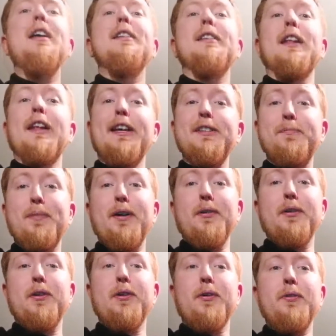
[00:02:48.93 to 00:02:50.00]
The last power
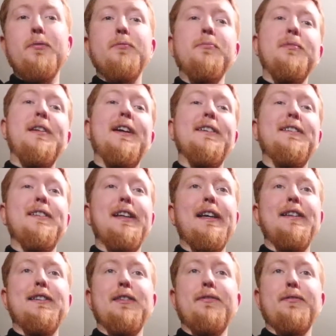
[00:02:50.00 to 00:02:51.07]
chord will be nice and
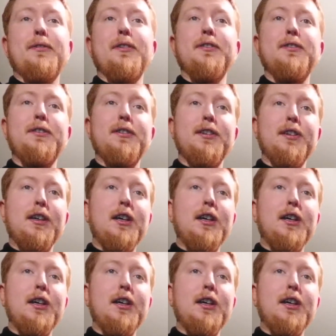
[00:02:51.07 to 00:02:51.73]
easy for us.